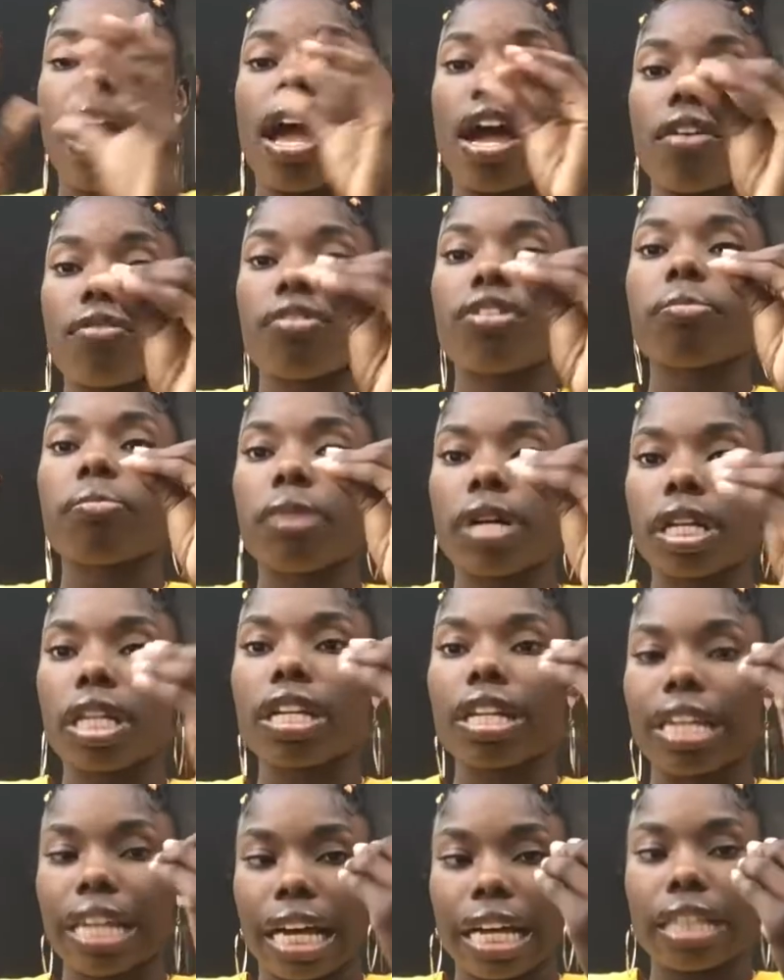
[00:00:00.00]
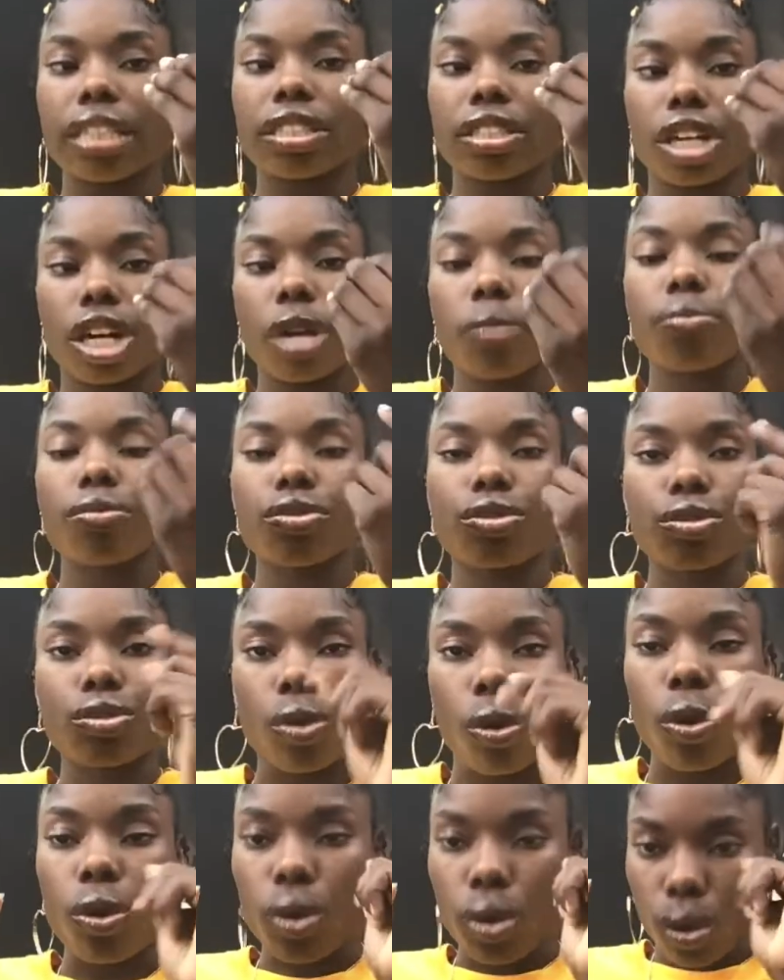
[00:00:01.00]
Everybody lined up
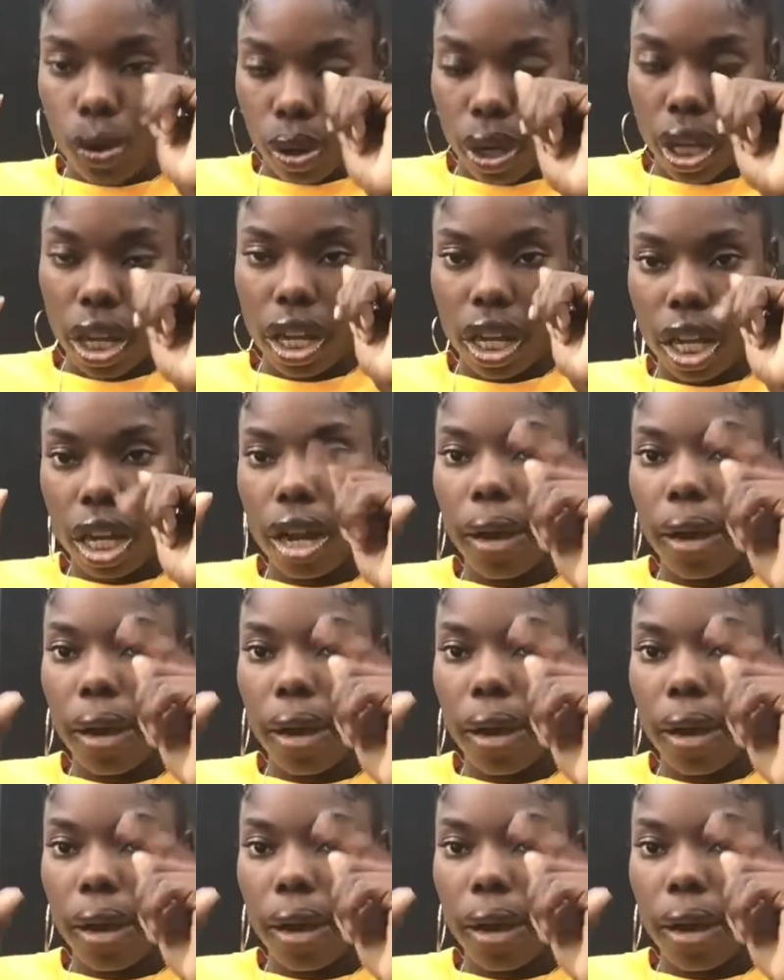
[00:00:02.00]
so quick.